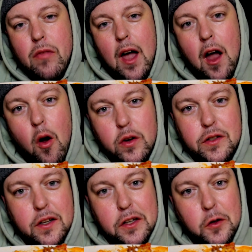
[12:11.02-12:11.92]
I always
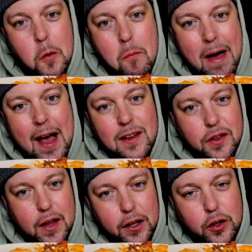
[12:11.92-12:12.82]
just like to do a mass
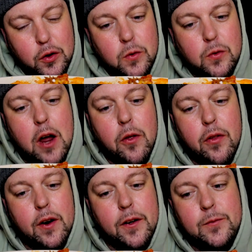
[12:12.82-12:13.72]
thank you rather
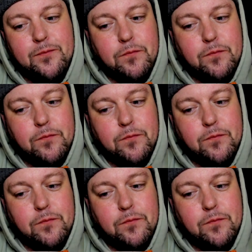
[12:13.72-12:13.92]
than a